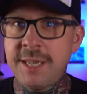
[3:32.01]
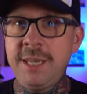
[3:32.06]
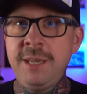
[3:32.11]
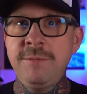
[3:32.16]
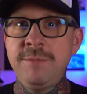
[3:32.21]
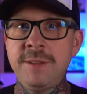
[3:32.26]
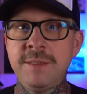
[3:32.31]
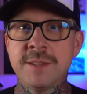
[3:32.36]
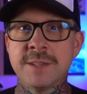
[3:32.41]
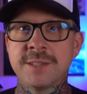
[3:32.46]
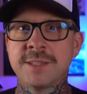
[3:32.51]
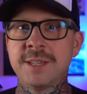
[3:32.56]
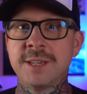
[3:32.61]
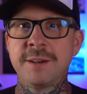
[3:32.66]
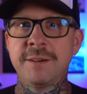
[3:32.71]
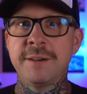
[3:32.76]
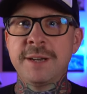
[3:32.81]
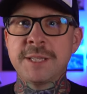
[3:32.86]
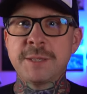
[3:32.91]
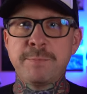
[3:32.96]
even the
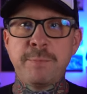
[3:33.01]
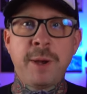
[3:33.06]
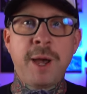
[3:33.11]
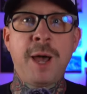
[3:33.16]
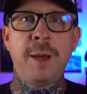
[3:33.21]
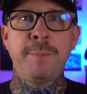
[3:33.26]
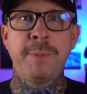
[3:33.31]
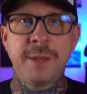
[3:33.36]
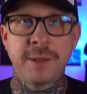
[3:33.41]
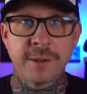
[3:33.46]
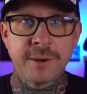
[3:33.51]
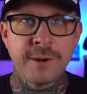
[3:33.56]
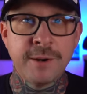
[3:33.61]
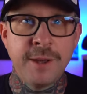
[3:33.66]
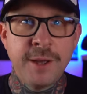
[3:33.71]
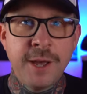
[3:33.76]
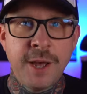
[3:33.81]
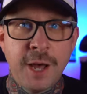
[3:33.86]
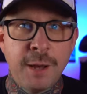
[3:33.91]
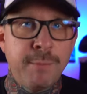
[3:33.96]
cigarettes popular
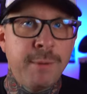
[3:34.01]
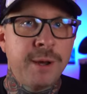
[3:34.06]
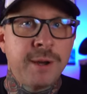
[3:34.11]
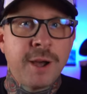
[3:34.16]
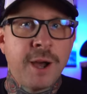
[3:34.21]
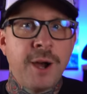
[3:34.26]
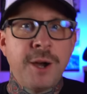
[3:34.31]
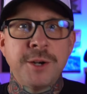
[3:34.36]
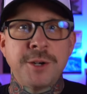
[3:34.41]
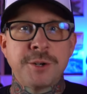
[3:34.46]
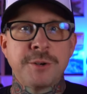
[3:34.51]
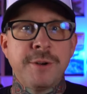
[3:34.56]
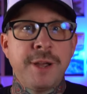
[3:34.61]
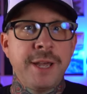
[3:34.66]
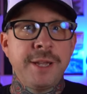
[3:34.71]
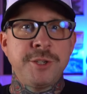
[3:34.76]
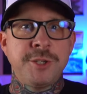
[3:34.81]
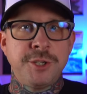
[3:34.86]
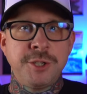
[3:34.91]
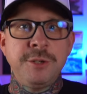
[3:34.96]
among
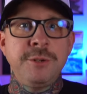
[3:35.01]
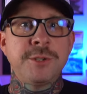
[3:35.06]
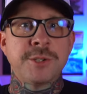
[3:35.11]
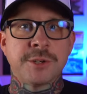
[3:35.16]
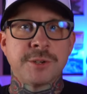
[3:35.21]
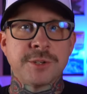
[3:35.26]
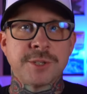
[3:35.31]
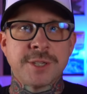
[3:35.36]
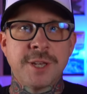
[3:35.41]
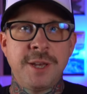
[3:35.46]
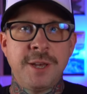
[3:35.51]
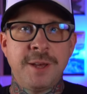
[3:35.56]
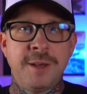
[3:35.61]
underage users.